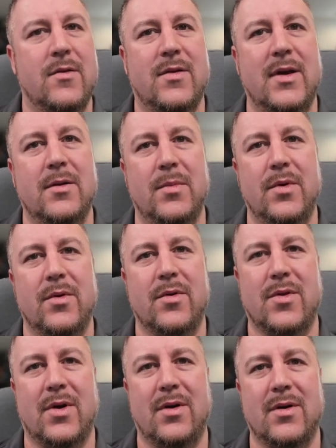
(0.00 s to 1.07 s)
Gina
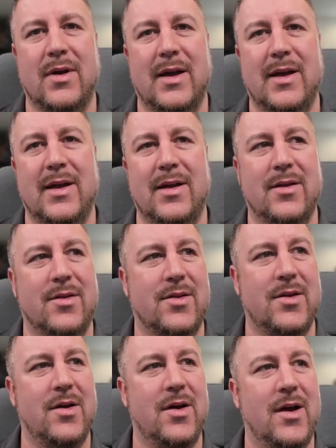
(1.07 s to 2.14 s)
Moonsong
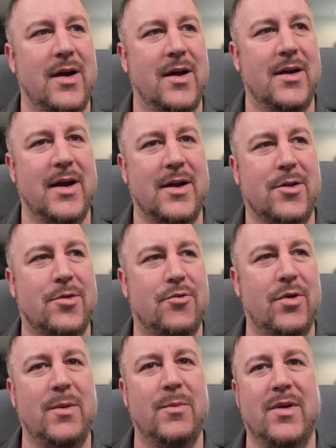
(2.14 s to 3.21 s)
is an
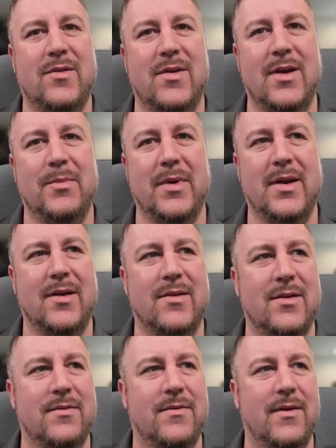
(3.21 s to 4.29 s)
extremely cheap
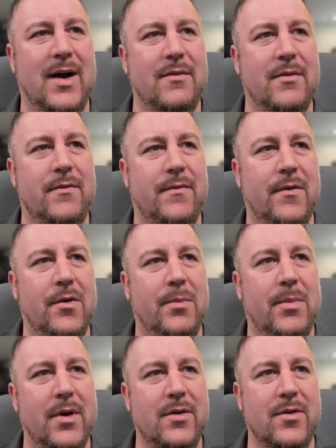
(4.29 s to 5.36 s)
initiative 5 at 4
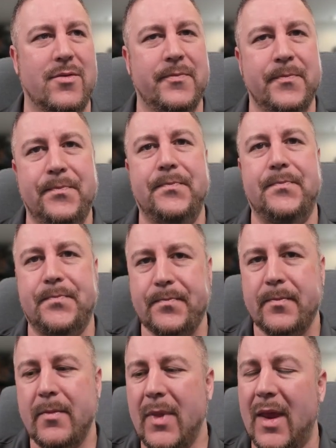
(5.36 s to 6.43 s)
points.
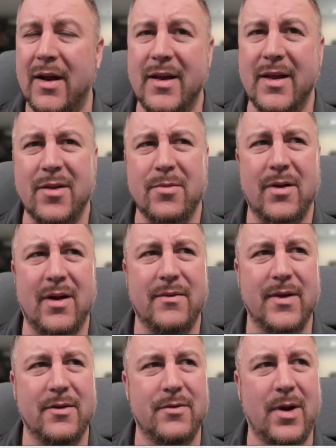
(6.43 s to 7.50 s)
And this is where I
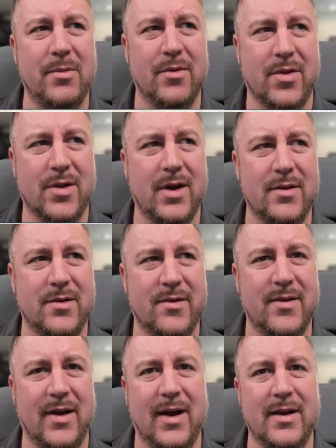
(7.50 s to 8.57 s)
think Rebels start to
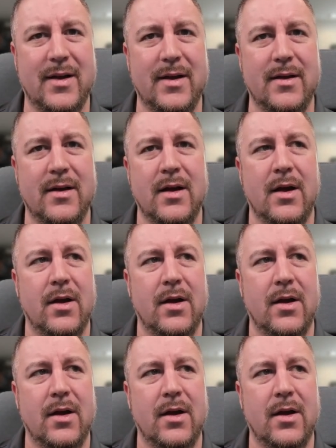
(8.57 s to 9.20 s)
shine here.